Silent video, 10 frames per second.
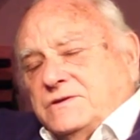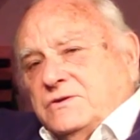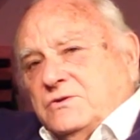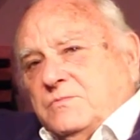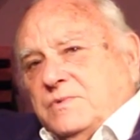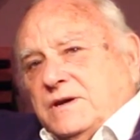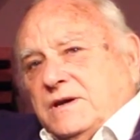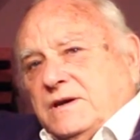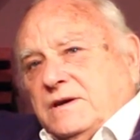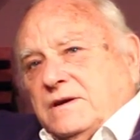to
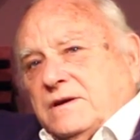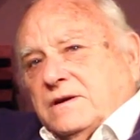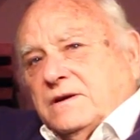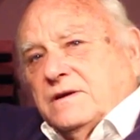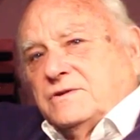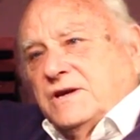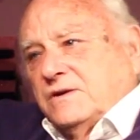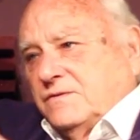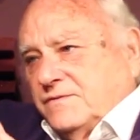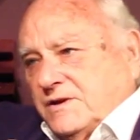be a
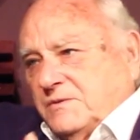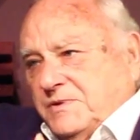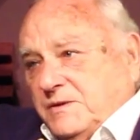channel for other